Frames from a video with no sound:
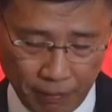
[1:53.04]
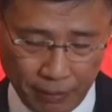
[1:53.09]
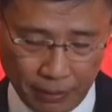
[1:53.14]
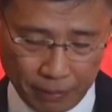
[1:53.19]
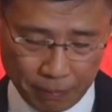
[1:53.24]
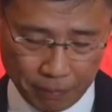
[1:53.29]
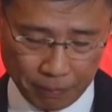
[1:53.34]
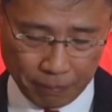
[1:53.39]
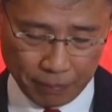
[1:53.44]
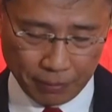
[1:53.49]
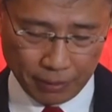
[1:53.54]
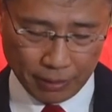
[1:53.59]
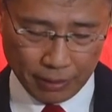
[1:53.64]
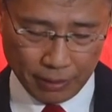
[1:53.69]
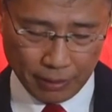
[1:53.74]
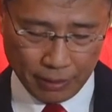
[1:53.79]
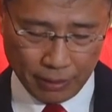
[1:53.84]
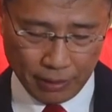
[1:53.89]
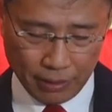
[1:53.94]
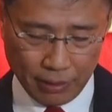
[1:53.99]
China's
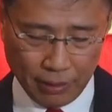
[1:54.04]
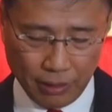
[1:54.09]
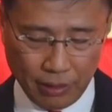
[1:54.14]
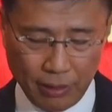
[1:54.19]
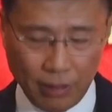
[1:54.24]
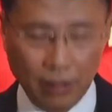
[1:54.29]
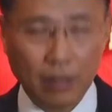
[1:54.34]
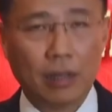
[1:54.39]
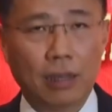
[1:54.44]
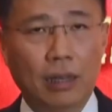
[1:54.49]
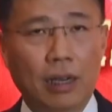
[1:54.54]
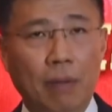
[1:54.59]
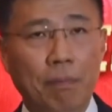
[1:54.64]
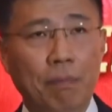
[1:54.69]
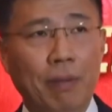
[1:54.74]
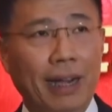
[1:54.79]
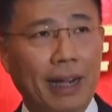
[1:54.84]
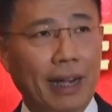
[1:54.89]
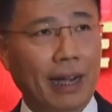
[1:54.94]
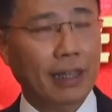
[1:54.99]
contribution can
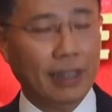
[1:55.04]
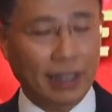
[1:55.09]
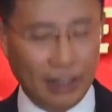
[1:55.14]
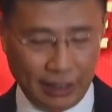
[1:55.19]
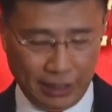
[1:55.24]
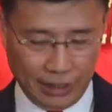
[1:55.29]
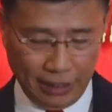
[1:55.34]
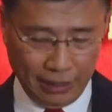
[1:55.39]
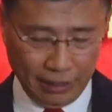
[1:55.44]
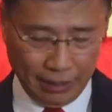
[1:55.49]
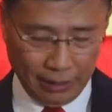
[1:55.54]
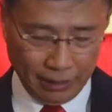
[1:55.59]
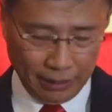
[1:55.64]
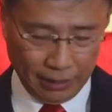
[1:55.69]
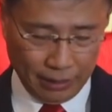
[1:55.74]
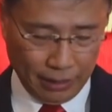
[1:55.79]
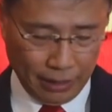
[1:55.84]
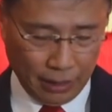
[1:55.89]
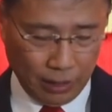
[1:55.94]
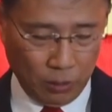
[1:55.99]
be very important
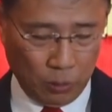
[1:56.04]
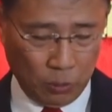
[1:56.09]
here